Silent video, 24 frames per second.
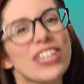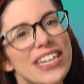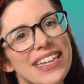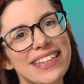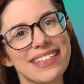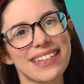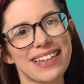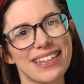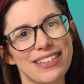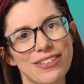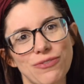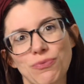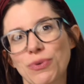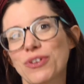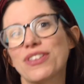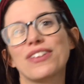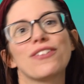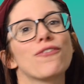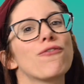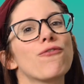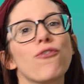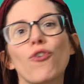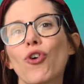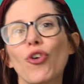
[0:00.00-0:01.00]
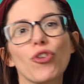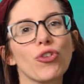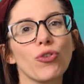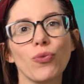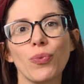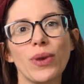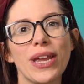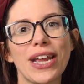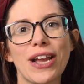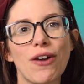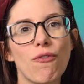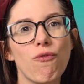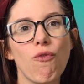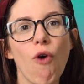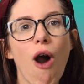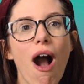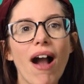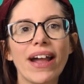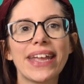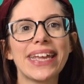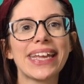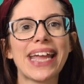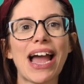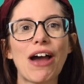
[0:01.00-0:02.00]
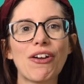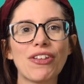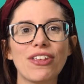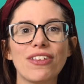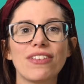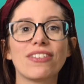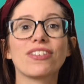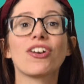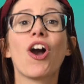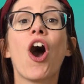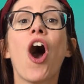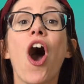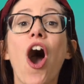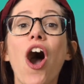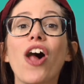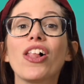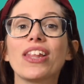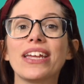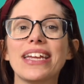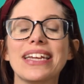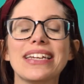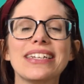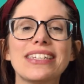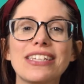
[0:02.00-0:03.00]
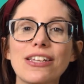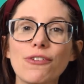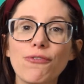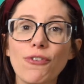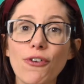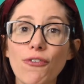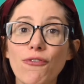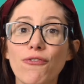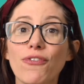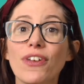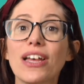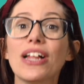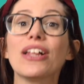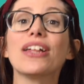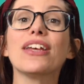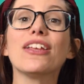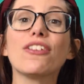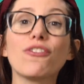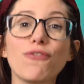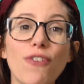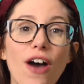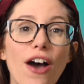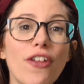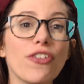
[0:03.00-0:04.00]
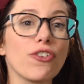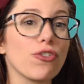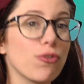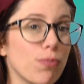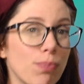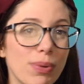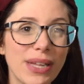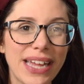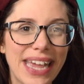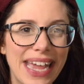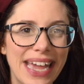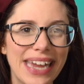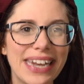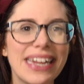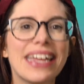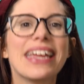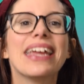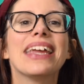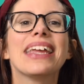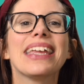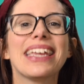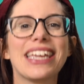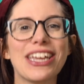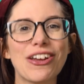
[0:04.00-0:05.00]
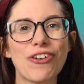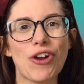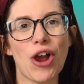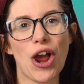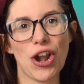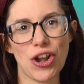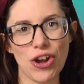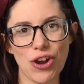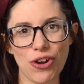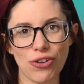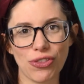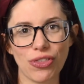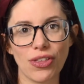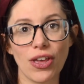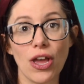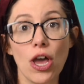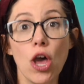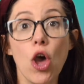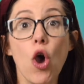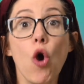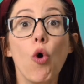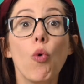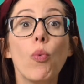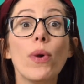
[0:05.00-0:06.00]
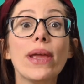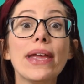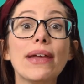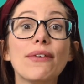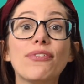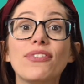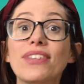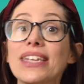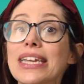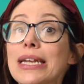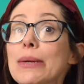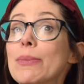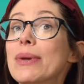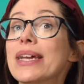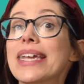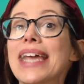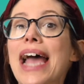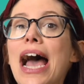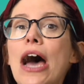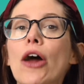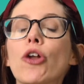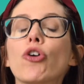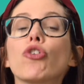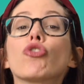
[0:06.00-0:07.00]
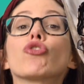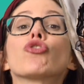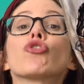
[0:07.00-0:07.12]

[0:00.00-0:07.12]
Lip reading: Jesus was in full swing of walking out his calling to fulfill his Father's plan here on earth. We have seen him encounter